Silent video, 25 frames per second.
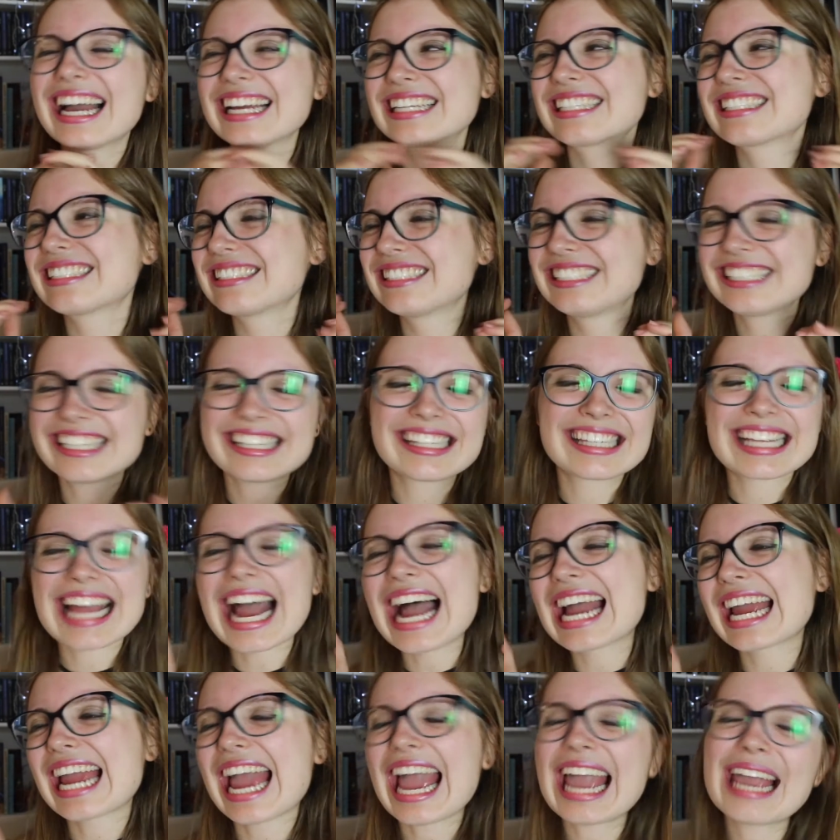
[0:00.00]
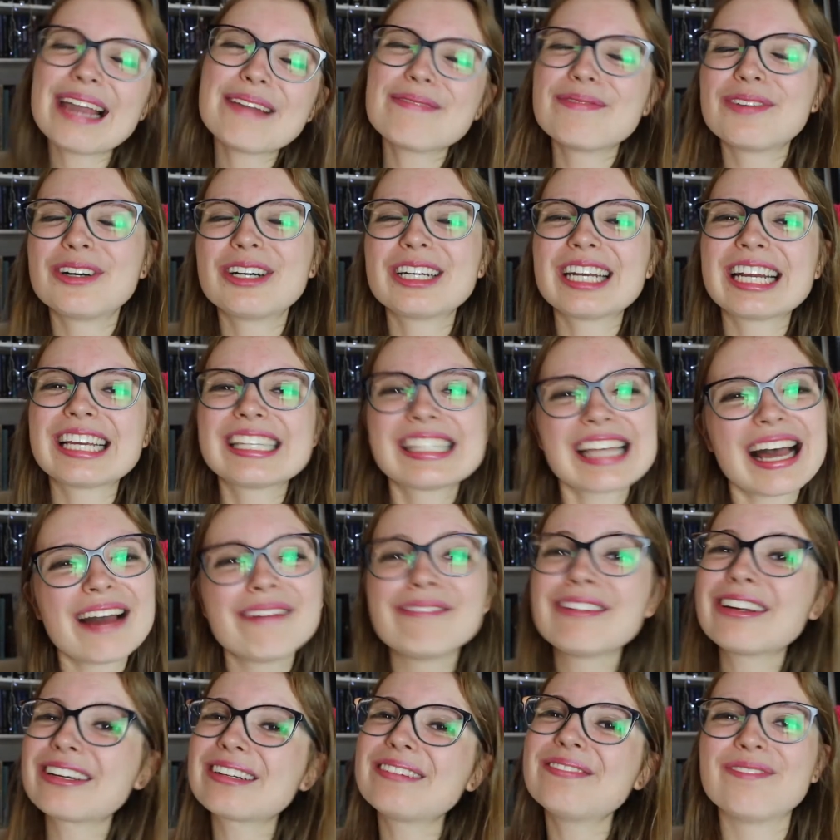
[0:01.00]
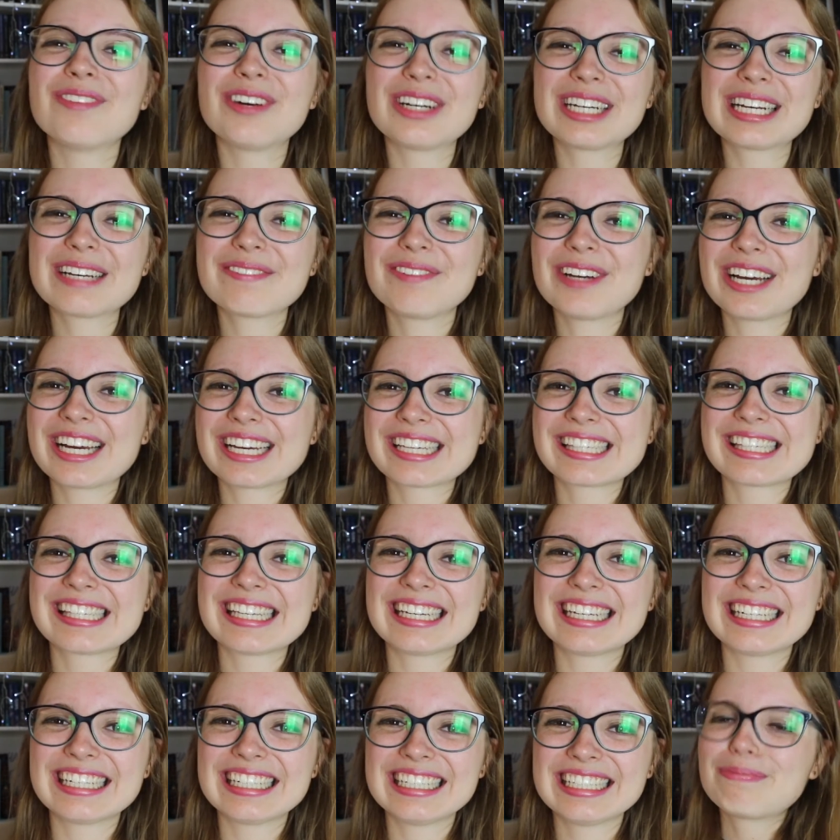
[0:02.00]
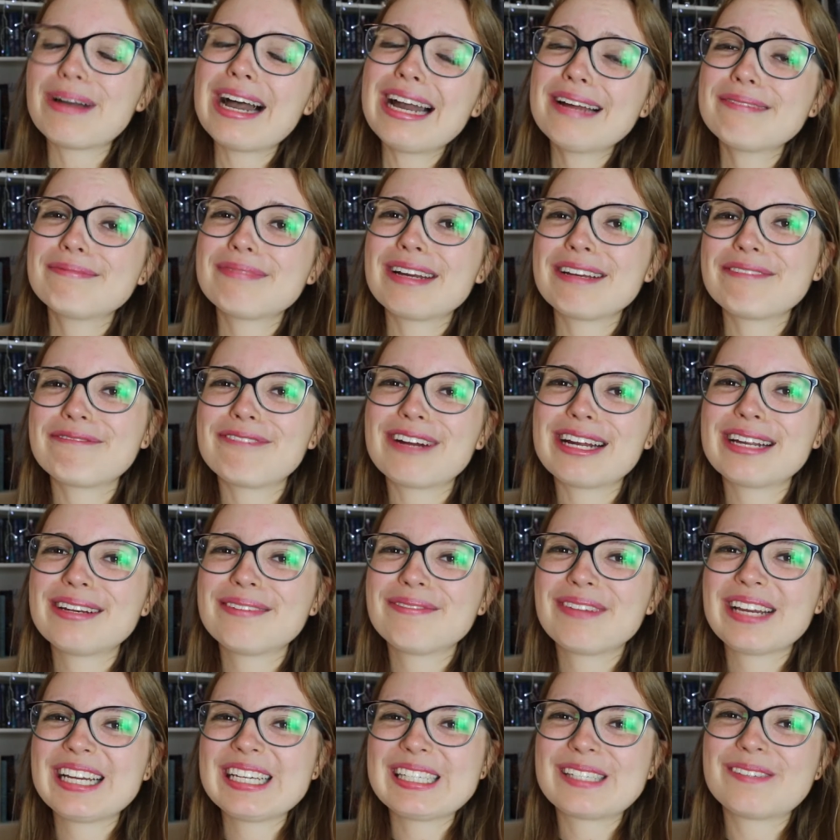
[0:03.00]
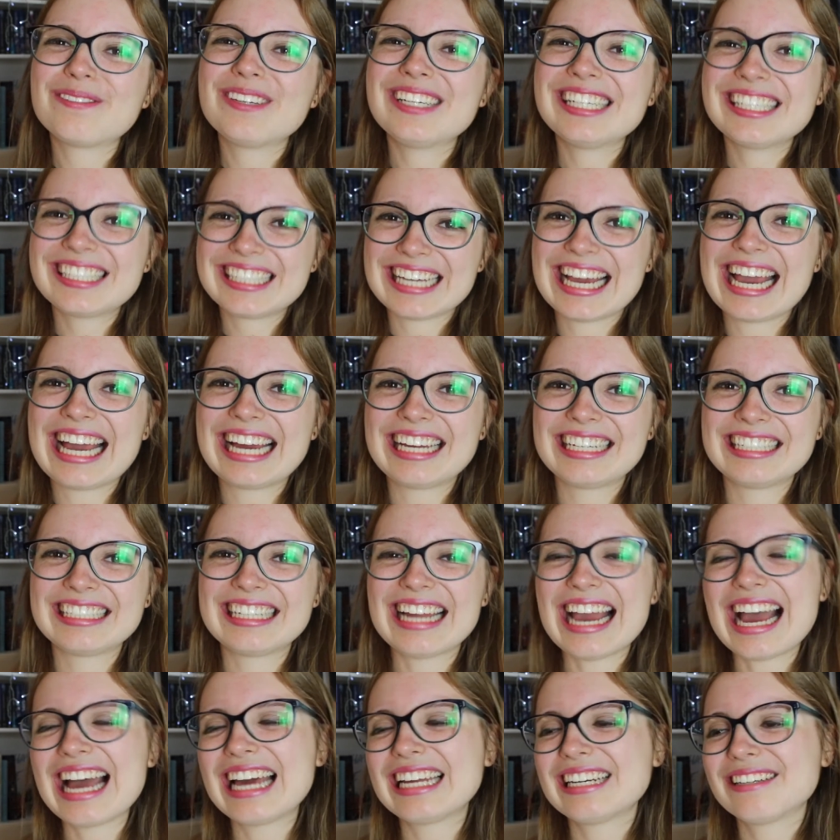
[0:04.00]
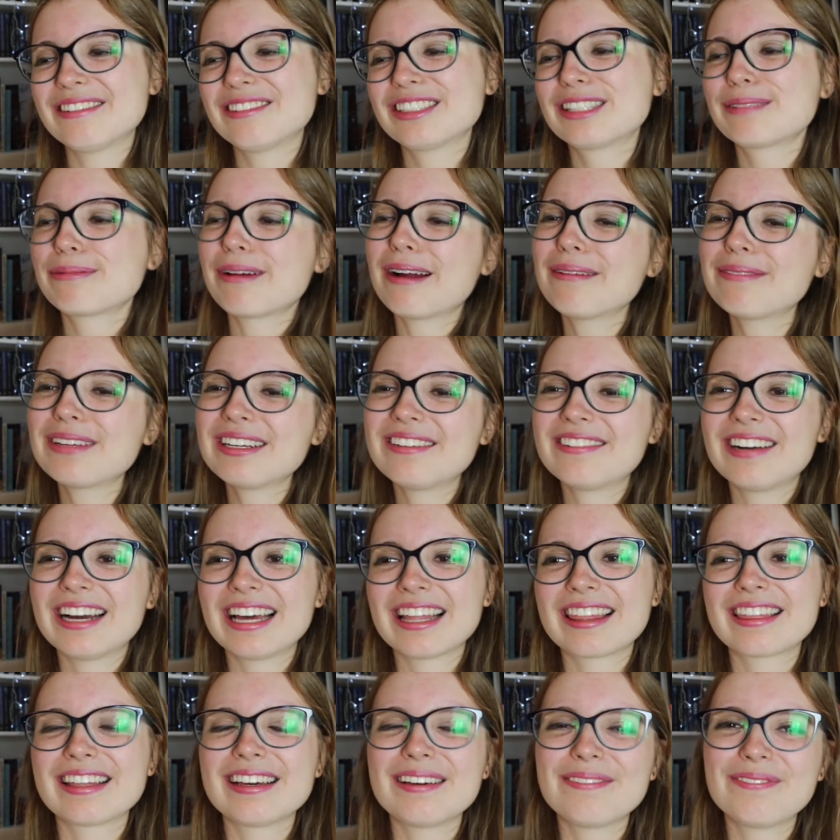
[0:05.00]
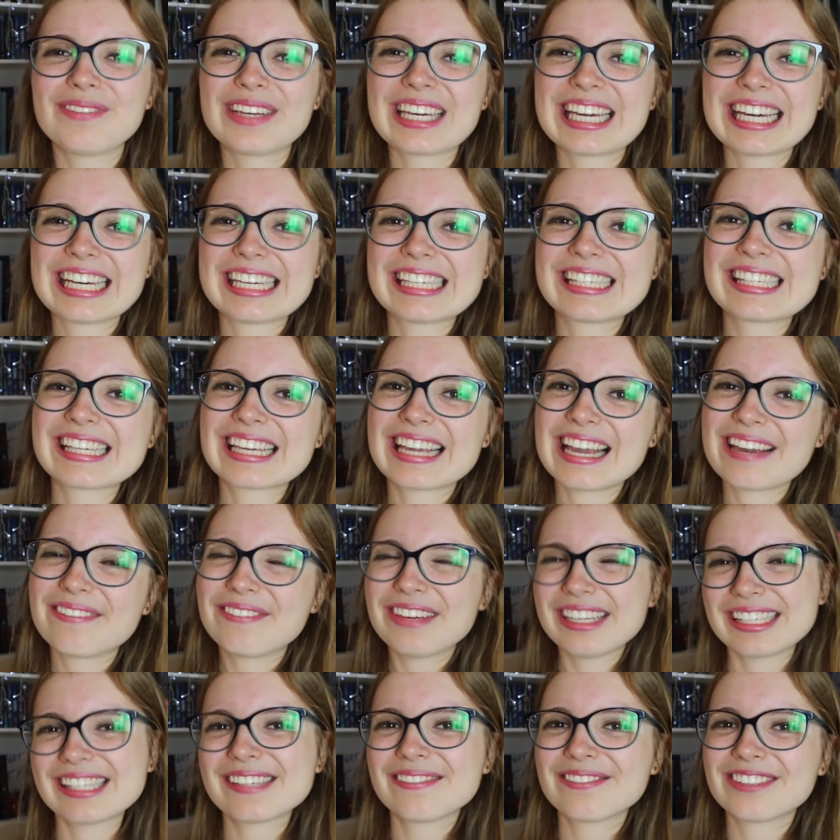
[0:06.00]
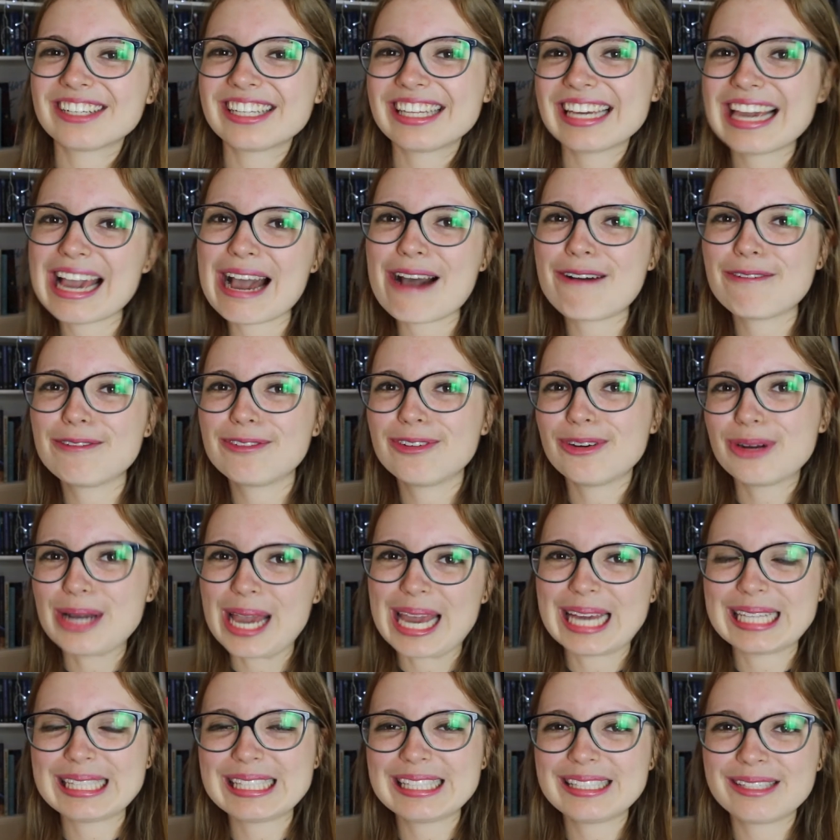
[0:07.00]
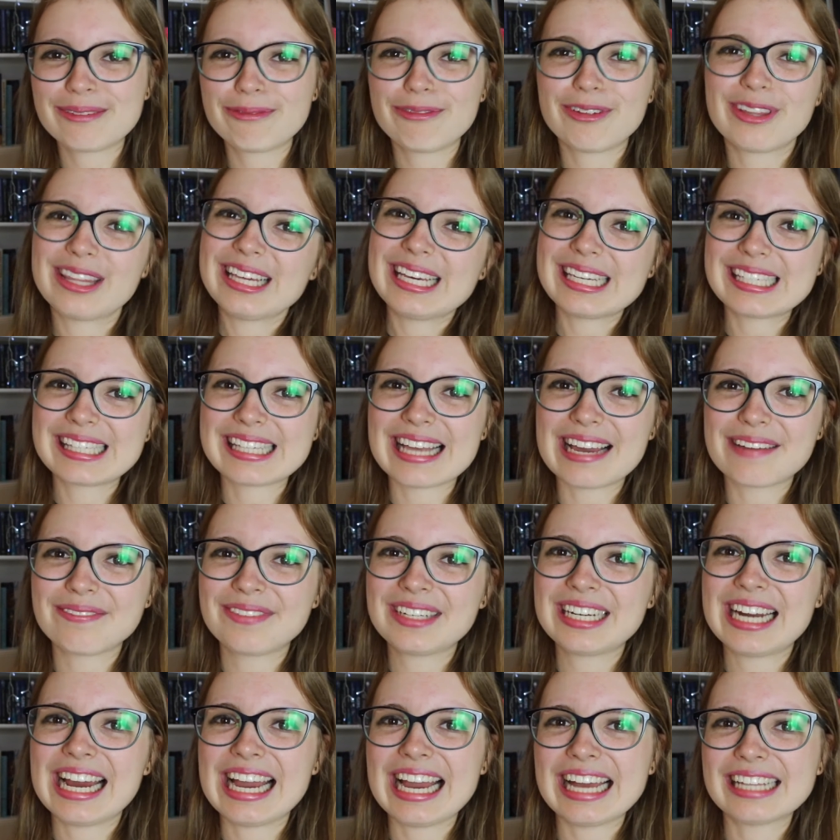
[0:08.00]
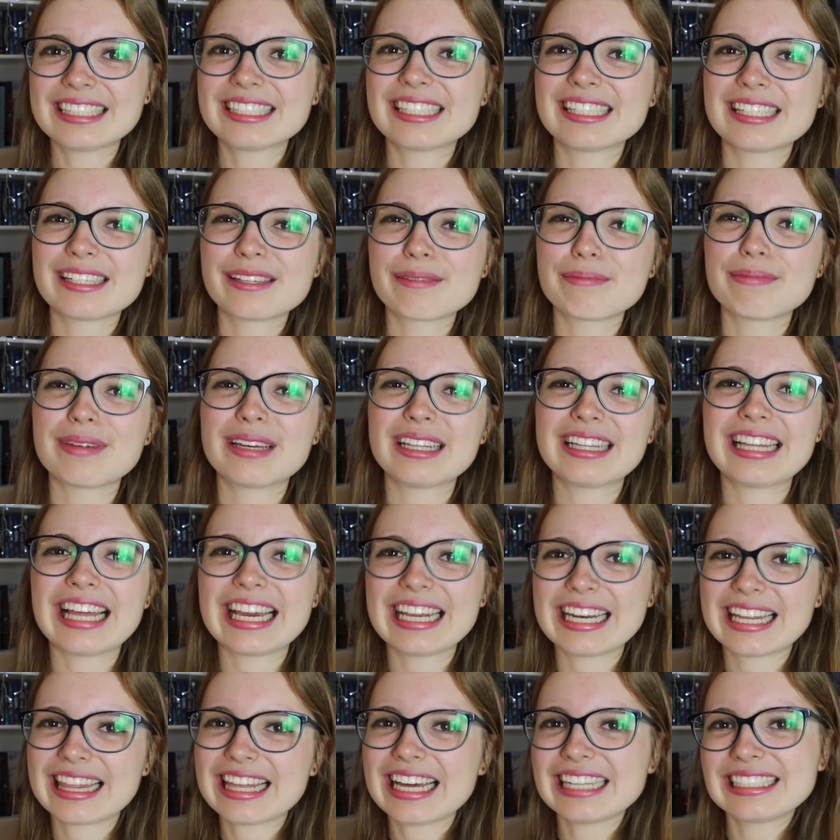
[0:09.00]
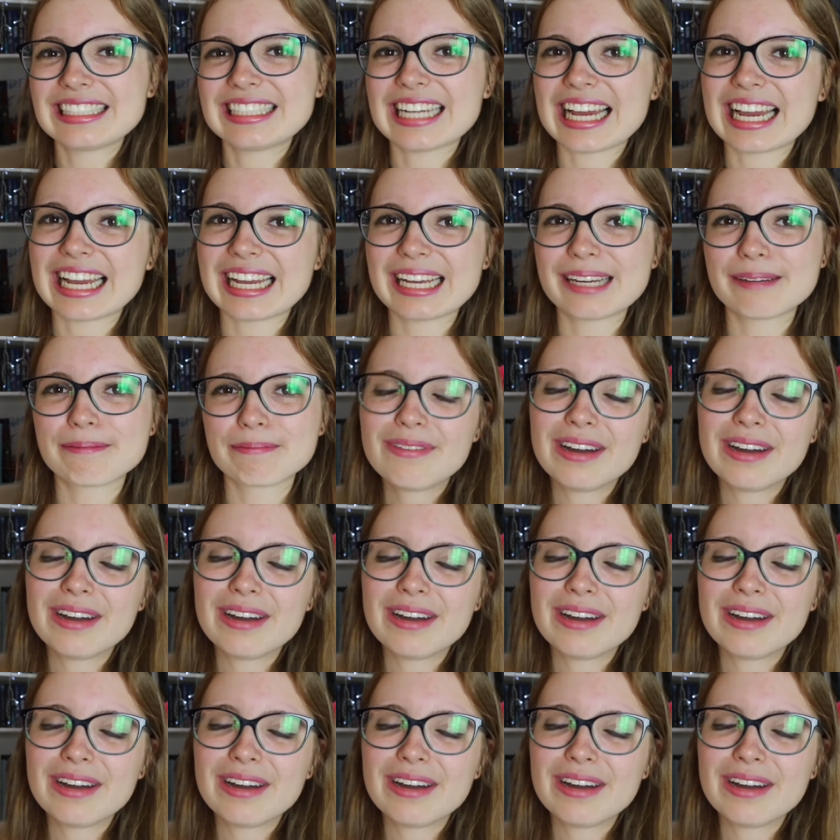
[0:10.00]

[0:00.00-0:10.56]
I hate mornings. I'm not a morning person, but my friend makes me attend, and it was probably worth it because it gave me some really helpful hints for the assignment I had to submit later that day.